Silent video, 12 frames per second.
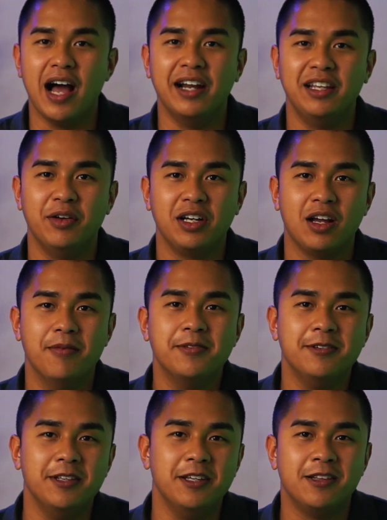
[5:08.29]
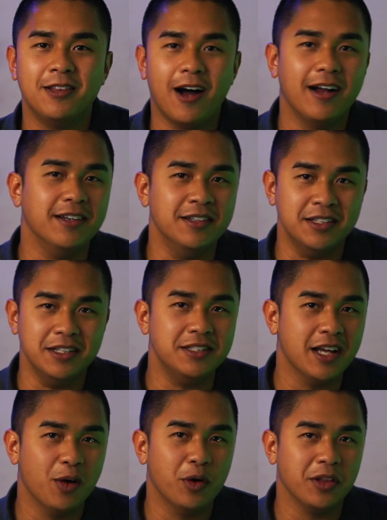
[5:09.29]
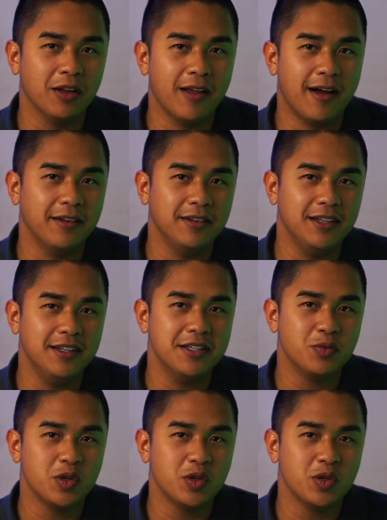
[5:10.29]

I think when it comes to the thought and detail with a lot of these